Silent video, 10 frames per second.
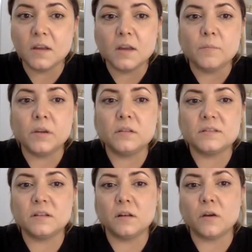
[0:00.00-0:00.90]
because
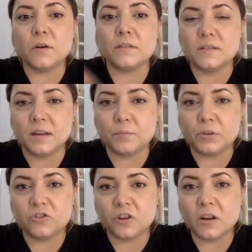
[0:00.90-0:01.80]
the lower the
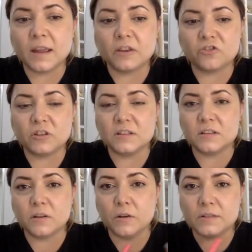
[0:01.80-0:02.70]
temperature actually
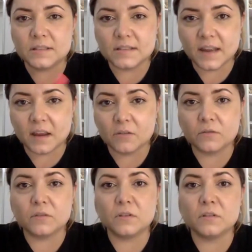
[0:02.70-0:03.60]
slows
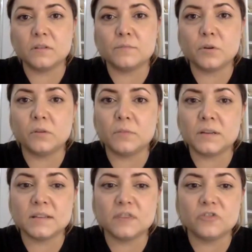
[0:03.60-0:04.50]
down the
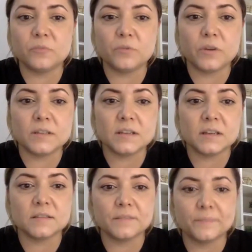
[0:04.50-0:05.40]
polymerization
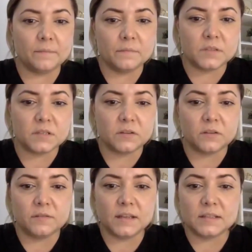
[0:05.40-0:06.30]
process.
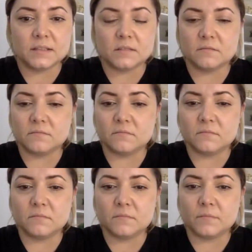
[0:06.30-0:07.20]
So that's
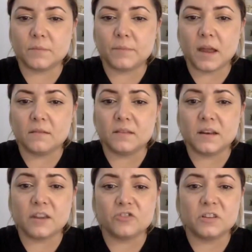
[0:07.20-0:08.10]
about
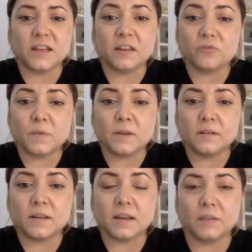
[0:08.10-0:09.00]
the lash
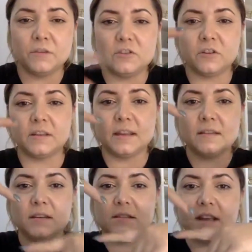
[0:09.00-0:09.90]
attachment. Like, if you don't
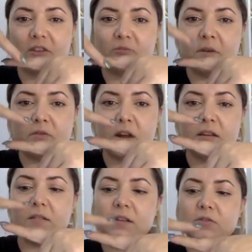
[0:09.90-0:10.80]
get that attachment
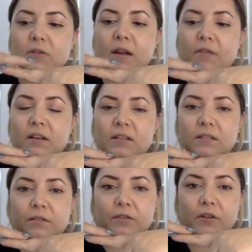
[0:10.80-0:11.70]
right, you need to have at
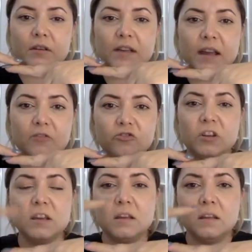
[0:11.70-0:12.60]
least a third
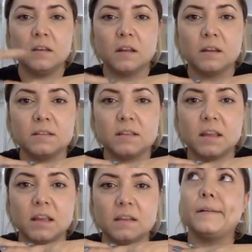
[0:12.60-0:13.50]
attached, nice
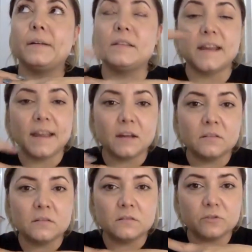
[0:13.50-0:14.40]
and
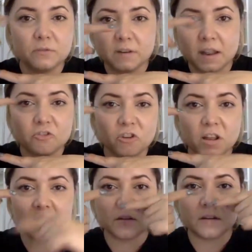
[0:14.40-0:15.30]
diagonal to the lash
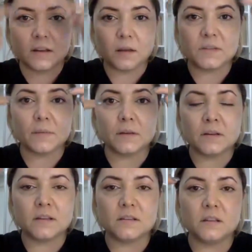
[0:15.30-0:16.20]
line, so it comes up
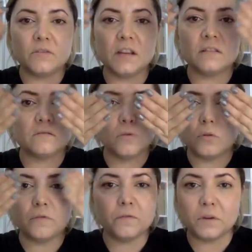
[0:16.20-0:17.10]
at 90 degrees
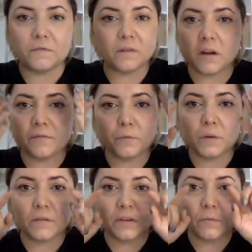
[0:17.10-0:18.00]
or 45 or
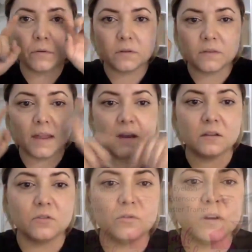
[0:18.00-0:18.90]
whatever you want on the
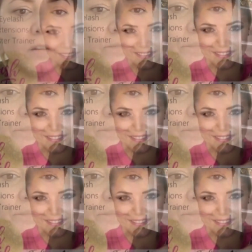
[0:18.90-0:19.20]
outer corner.